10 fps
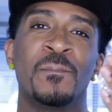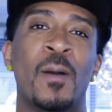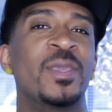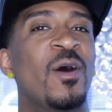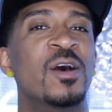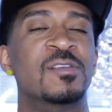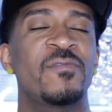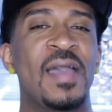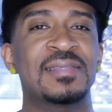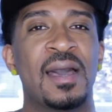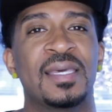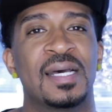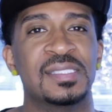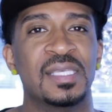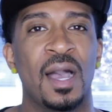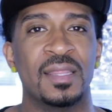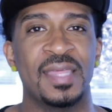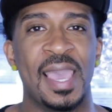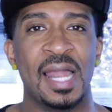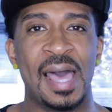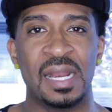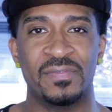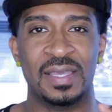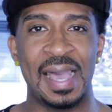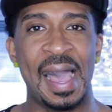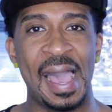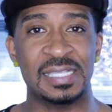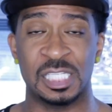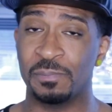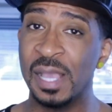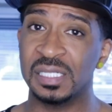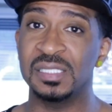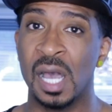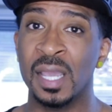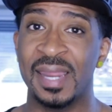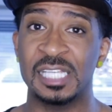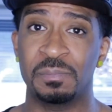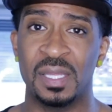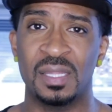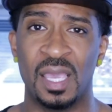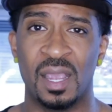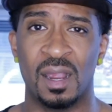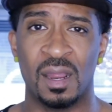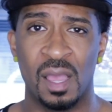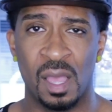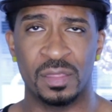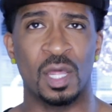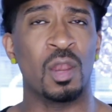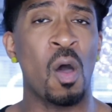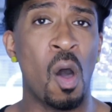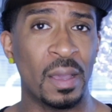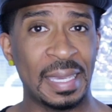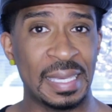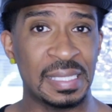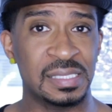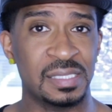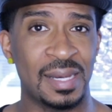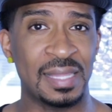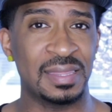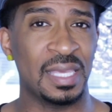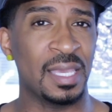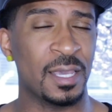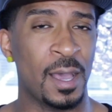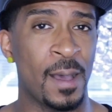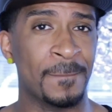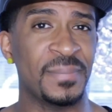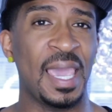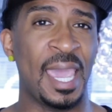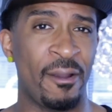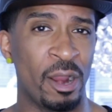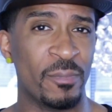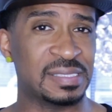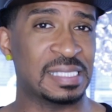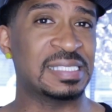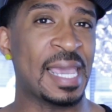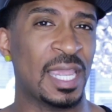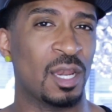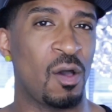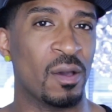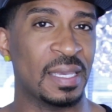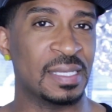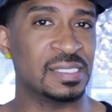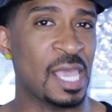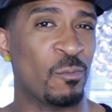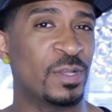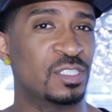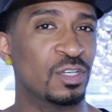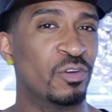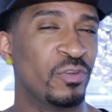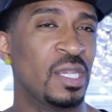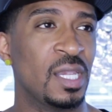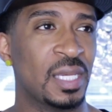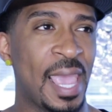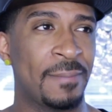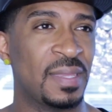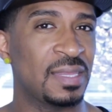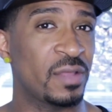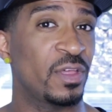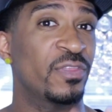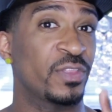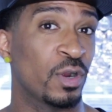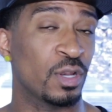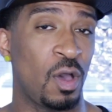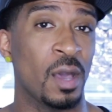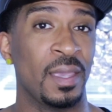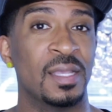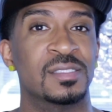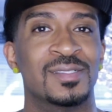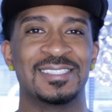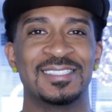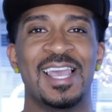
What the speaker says: But we also found out in Untucked that a lot of the guys, especially Duncan, has been there the longest. And I think Aaron was the second longest and Wintergreen had been there the third longest.